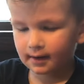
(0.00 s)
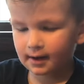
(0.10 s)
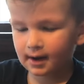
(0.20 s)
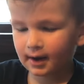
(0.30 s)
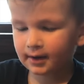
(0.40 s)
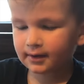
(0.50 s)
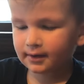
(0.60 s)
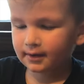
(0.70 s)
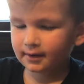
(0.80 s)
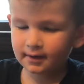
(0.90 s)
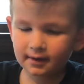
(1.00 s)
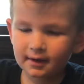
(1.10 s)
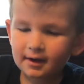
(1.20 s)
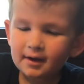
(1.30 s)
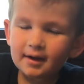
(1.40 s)
And
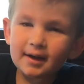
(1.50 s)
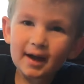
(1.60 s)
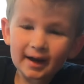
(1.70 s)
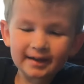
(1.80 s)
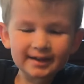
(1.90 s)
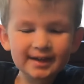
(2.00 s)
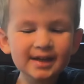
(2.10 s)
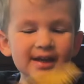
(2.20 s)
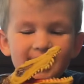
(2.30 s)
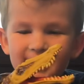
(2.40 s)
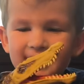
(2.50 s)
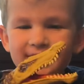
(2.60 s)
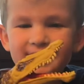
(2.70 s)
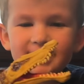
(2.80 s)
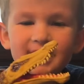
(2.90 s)
and
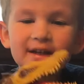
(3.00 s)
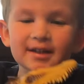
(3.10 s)
kids,